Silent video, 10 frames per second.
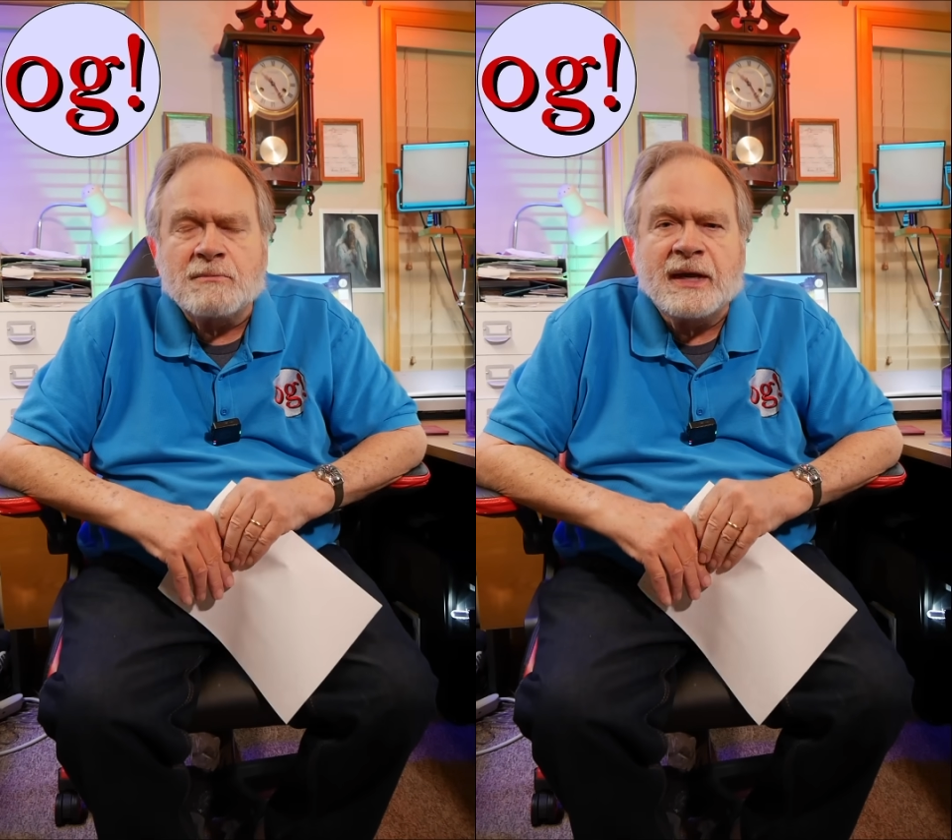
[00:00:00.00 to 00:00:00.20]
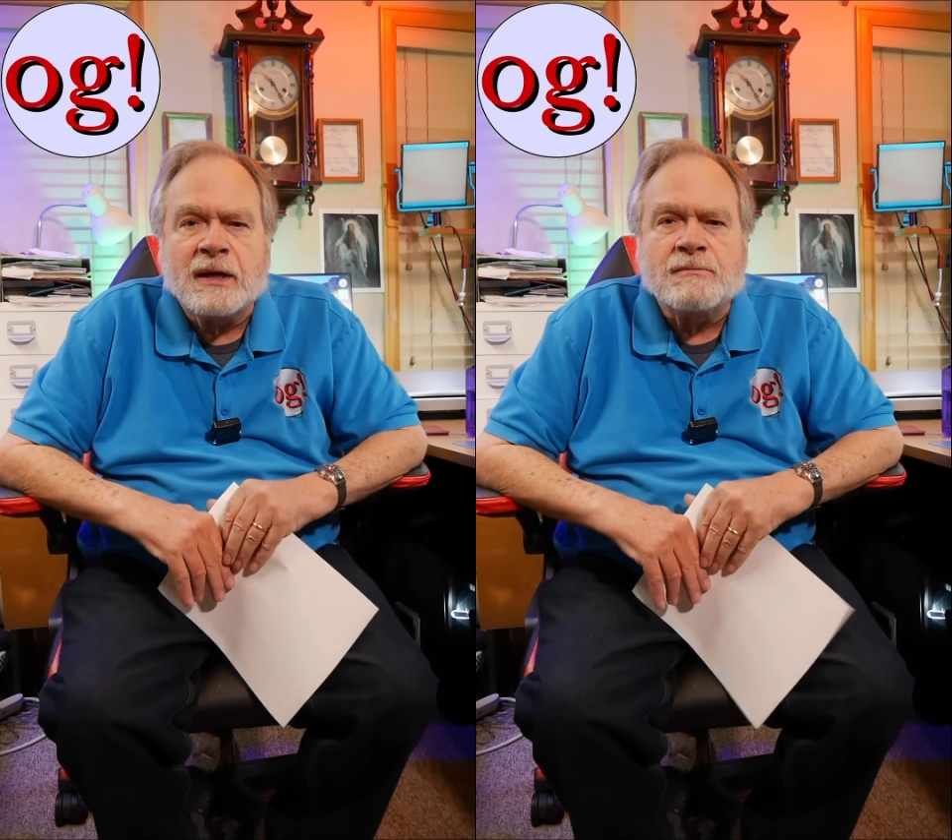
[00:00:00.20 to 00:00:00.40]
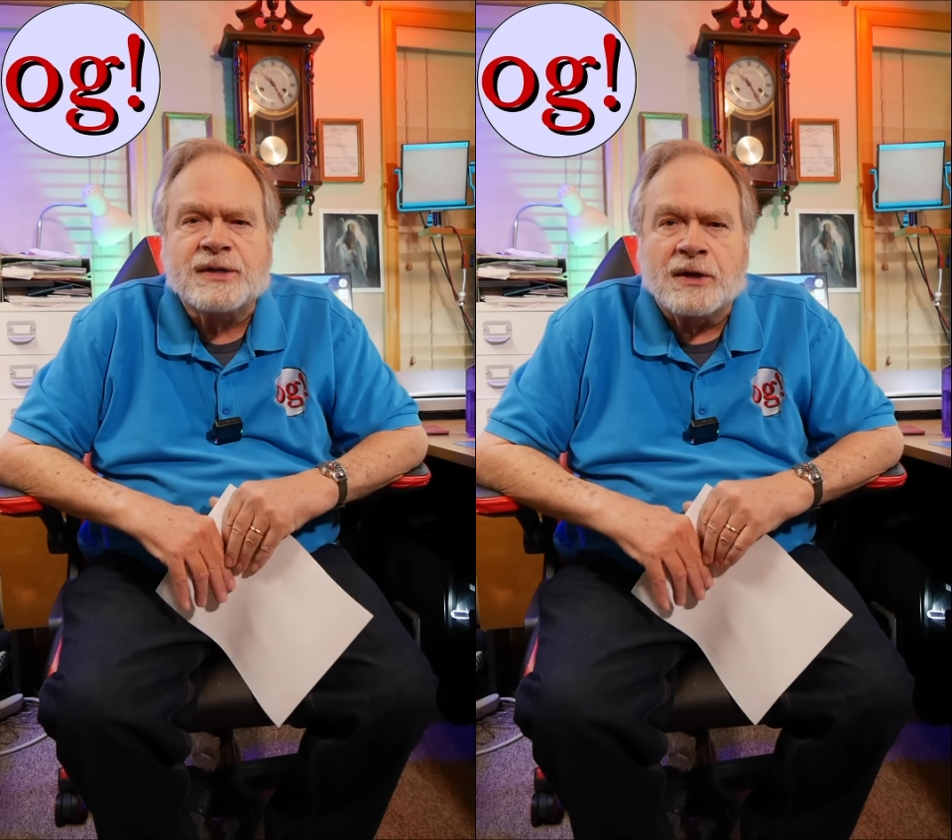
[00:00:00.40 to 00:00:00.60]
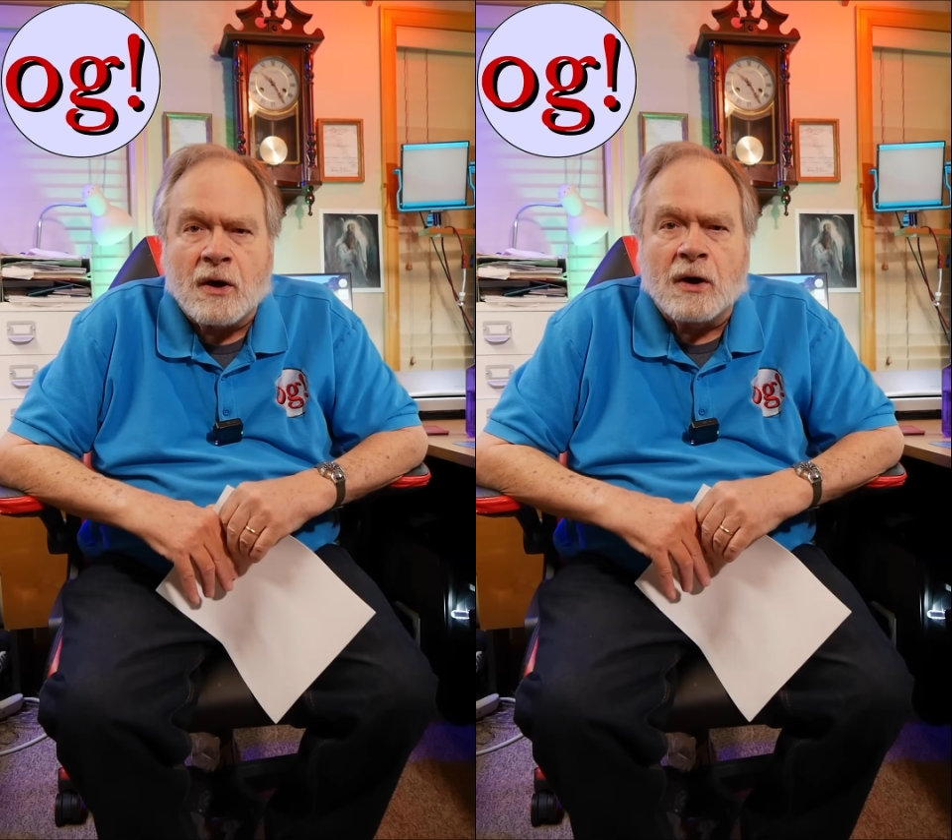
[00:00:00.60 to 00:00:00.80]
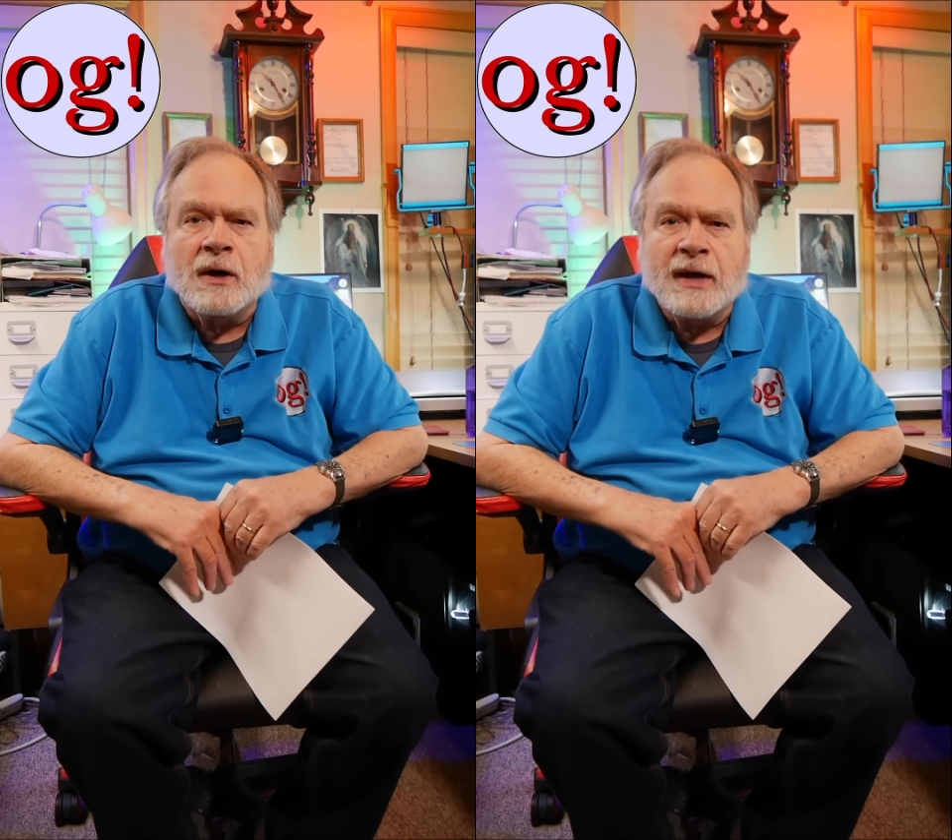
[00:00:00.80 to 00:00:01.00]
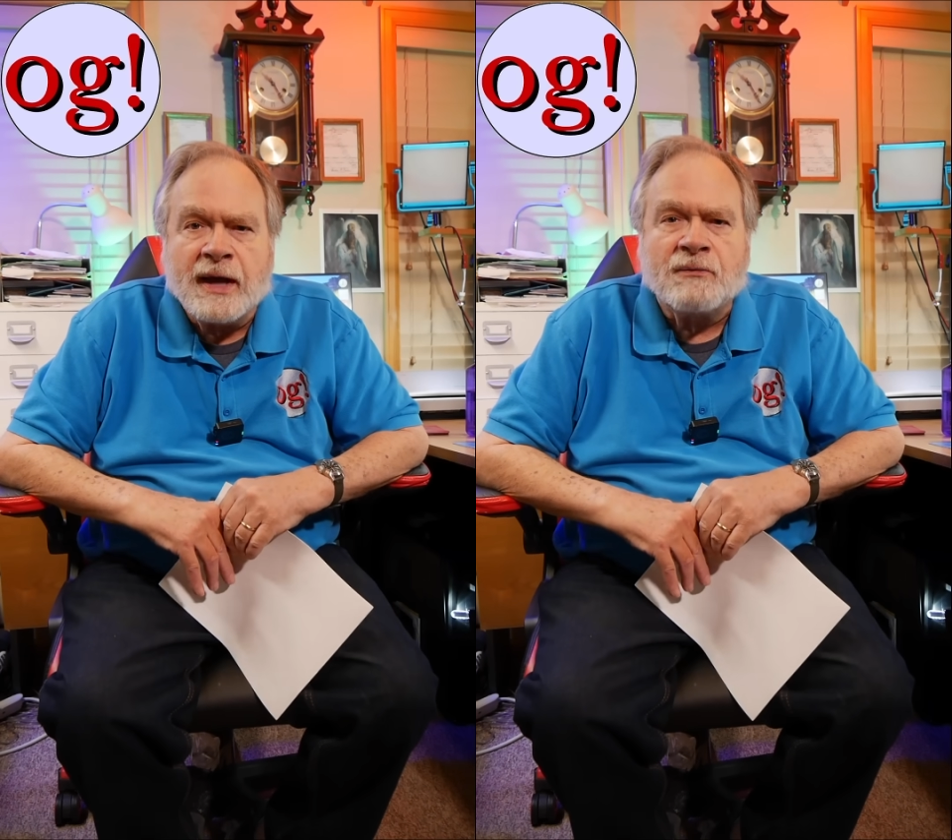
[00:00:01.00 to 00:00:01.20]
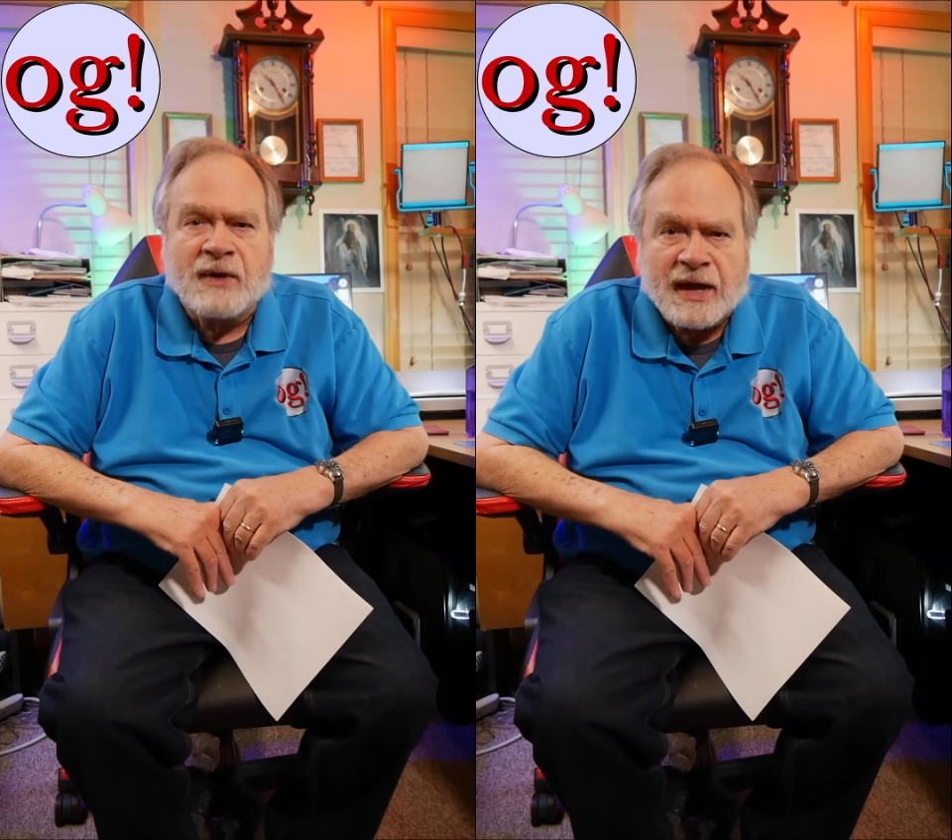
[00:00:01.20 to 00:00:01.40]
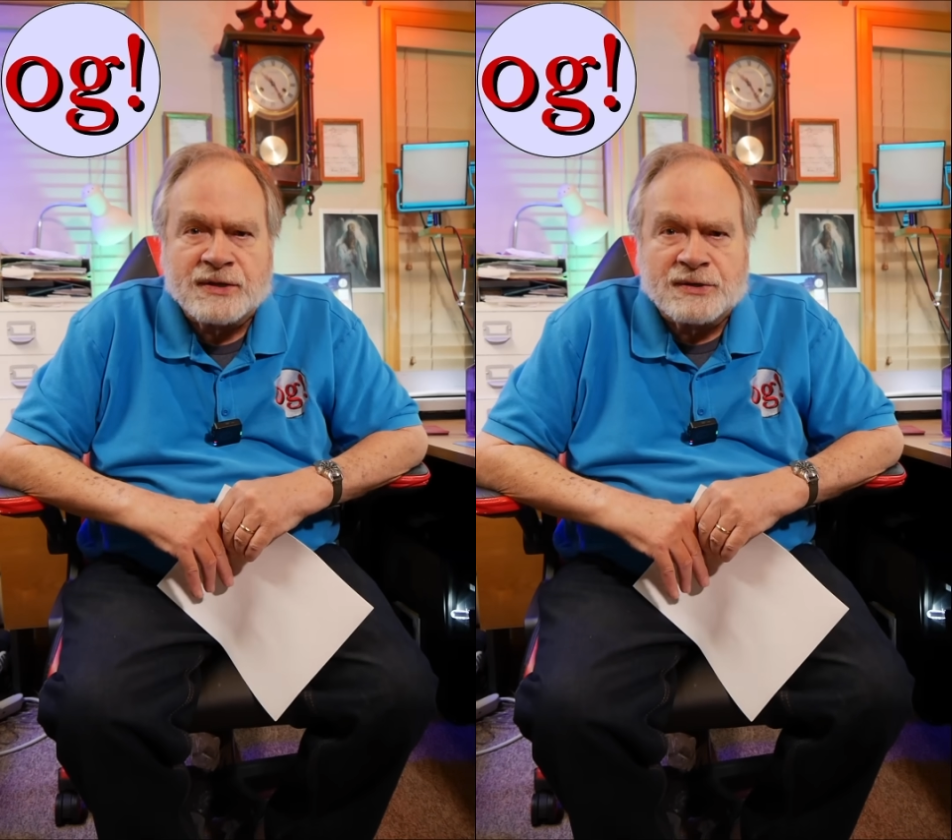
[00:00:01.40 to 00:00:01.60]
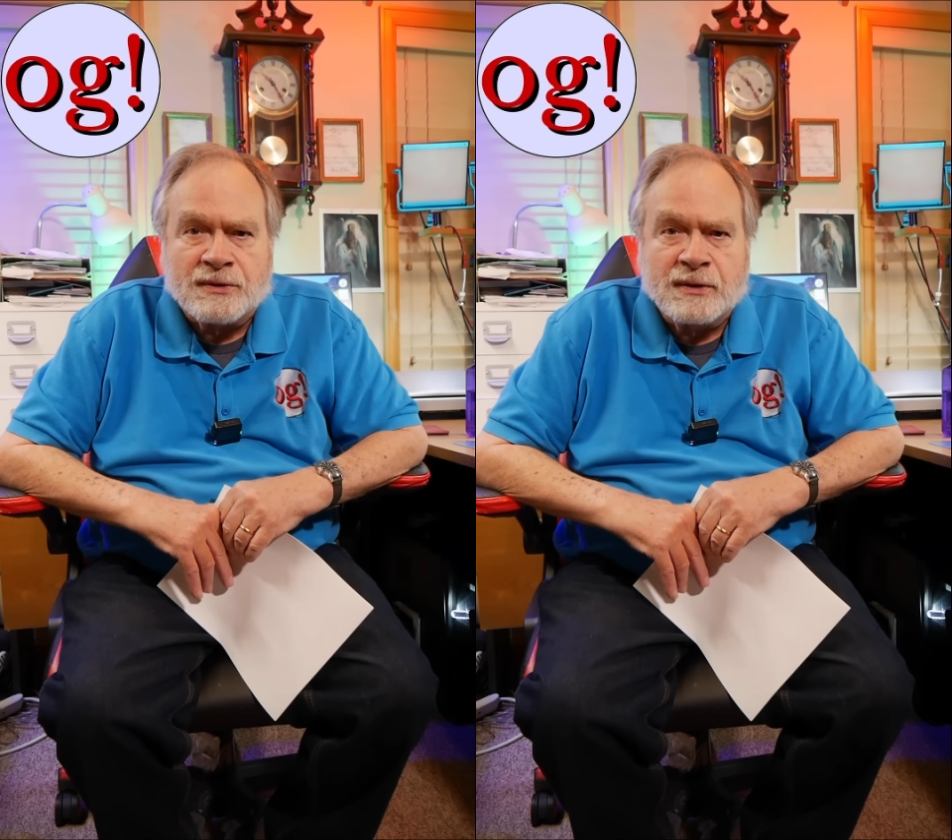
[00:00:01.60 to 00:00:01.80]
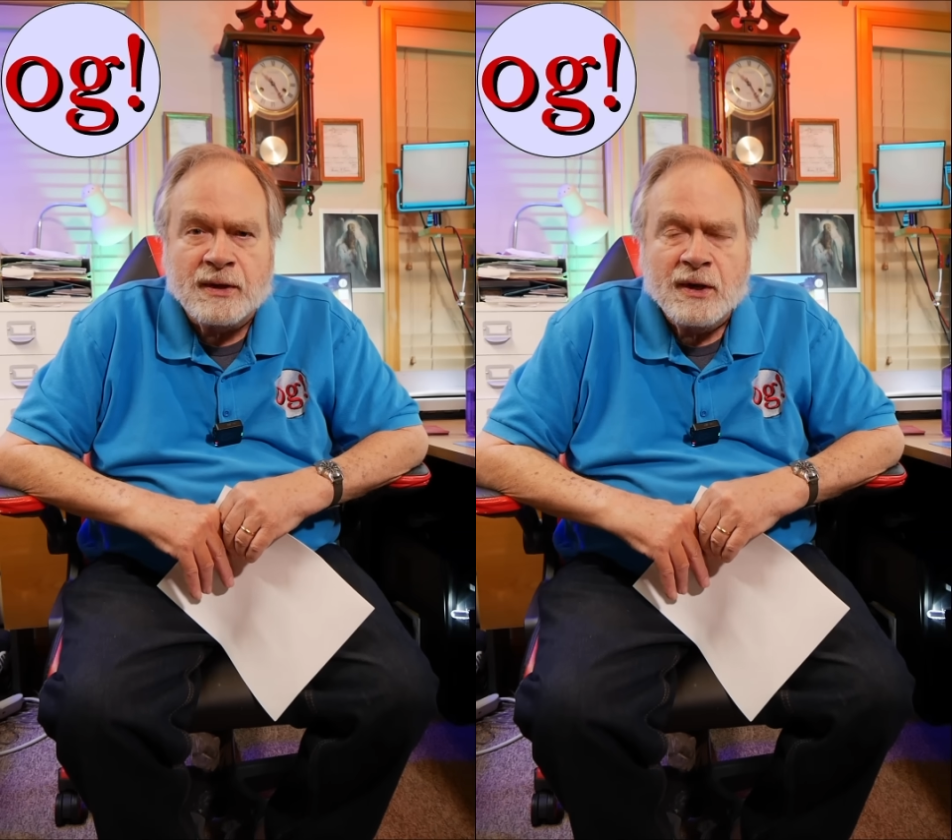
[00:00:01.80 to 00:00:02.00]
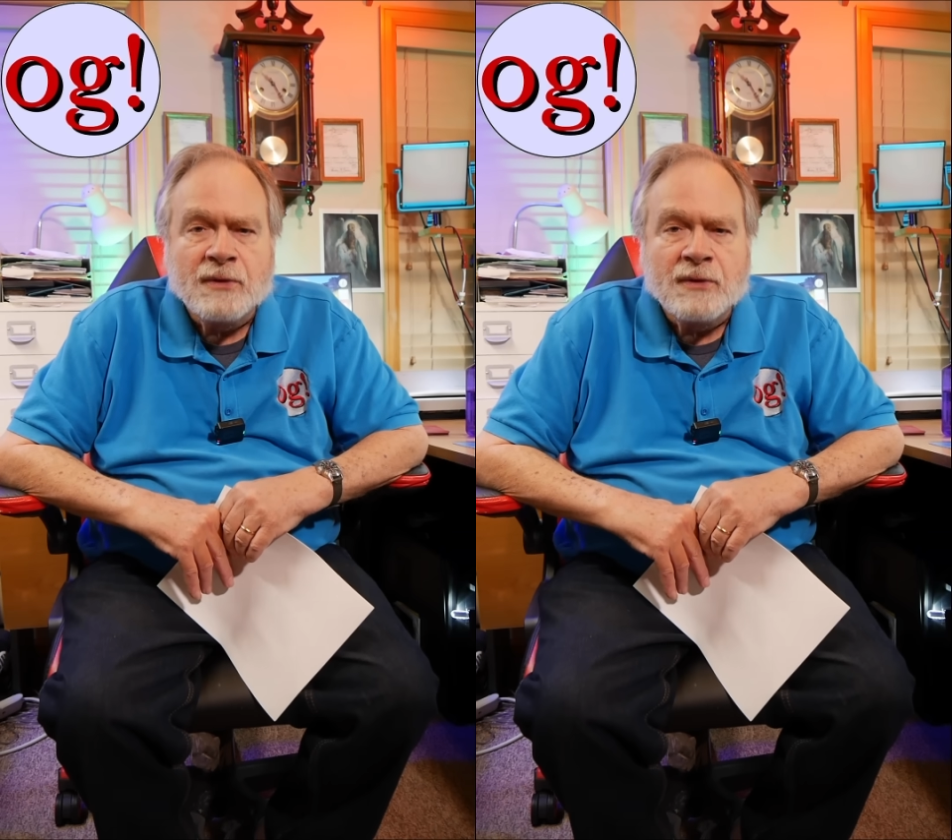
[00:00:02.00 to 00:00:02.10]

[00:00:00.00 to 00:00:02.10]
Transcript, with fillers: becomes an RF hazard